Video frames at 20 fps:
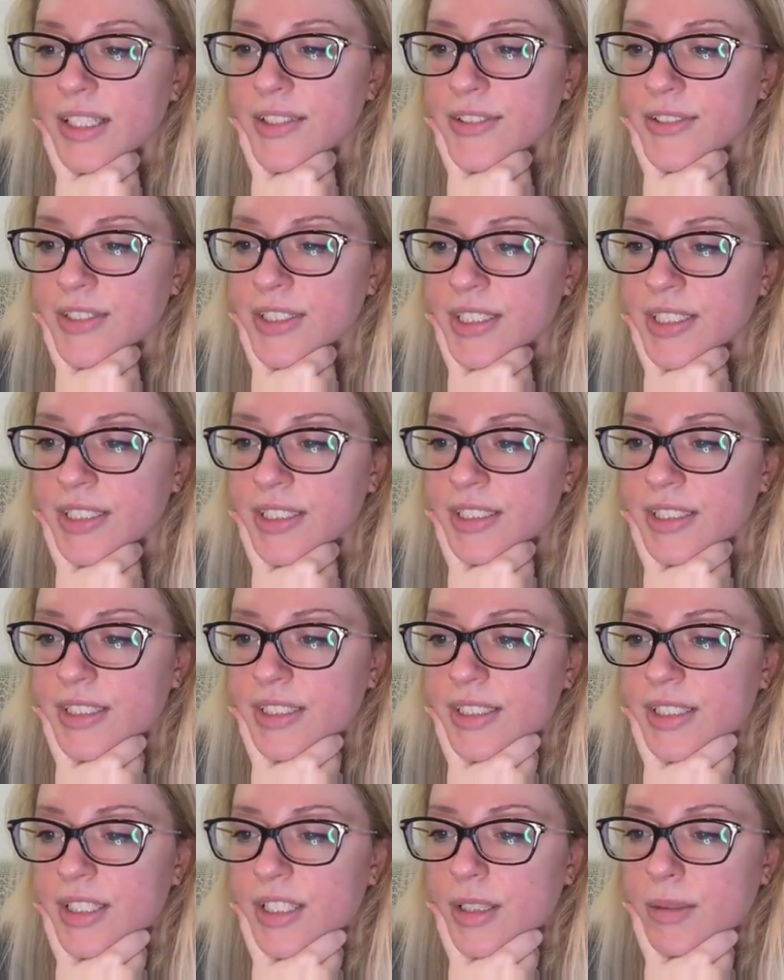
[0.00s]
It was
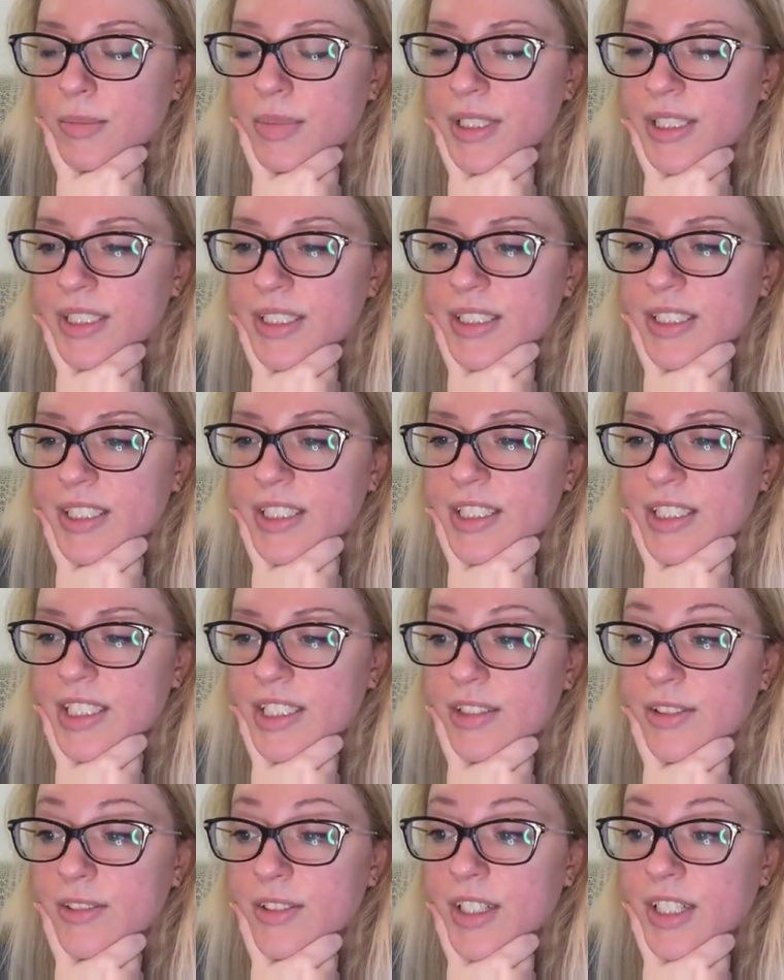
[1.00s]
blended into
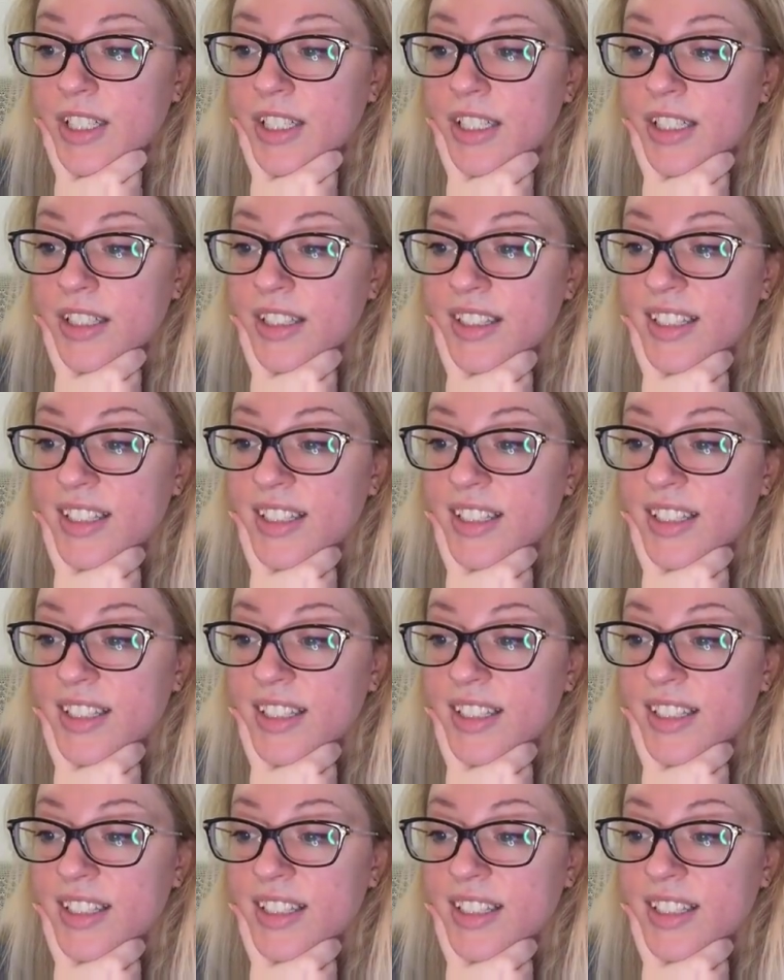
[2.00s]
the rug.